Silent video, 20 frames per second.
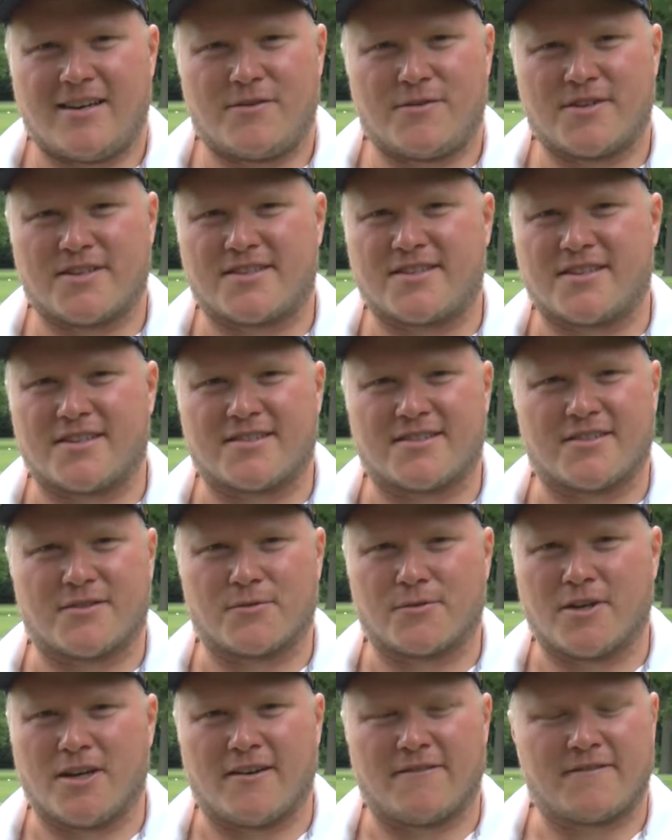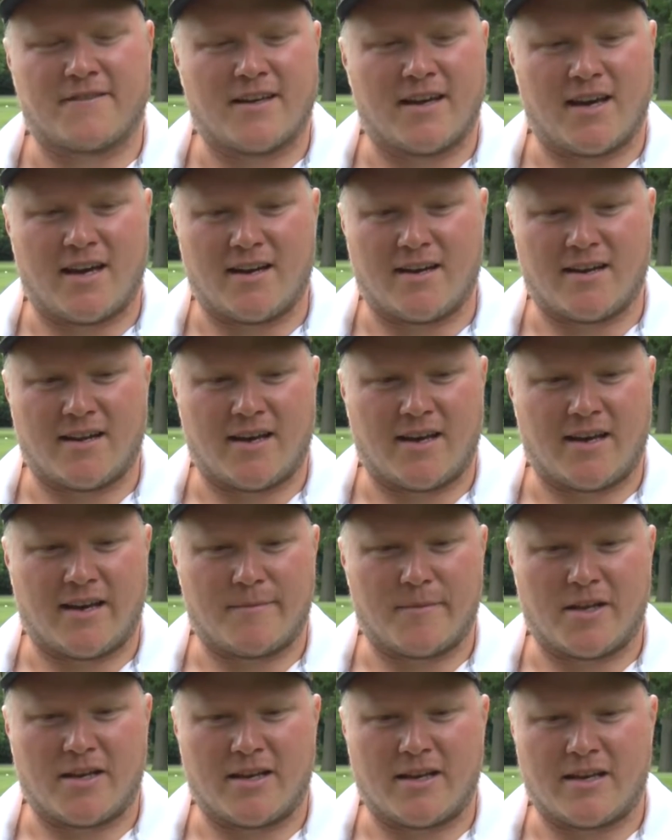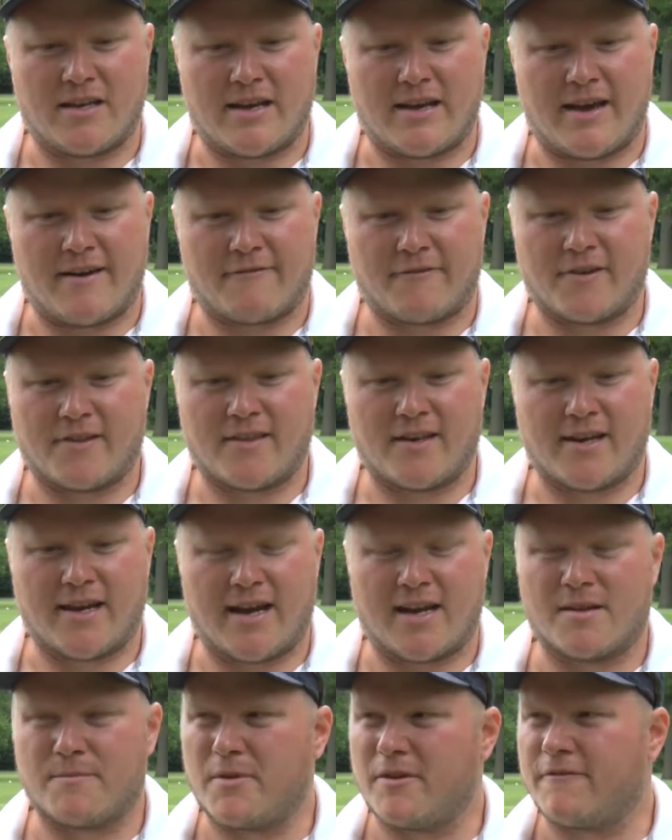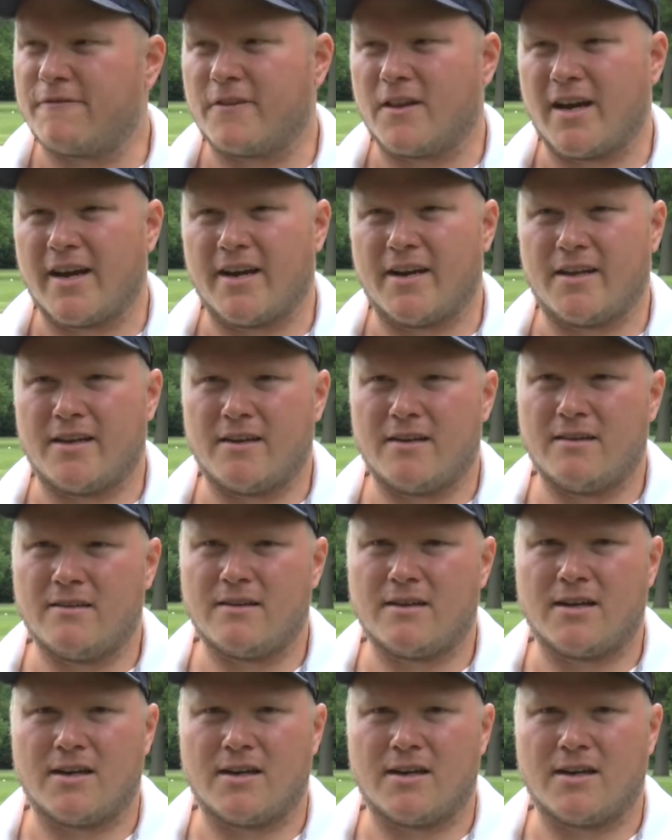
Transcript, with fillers: was just a rough day today. I mean, everything had to be flighted.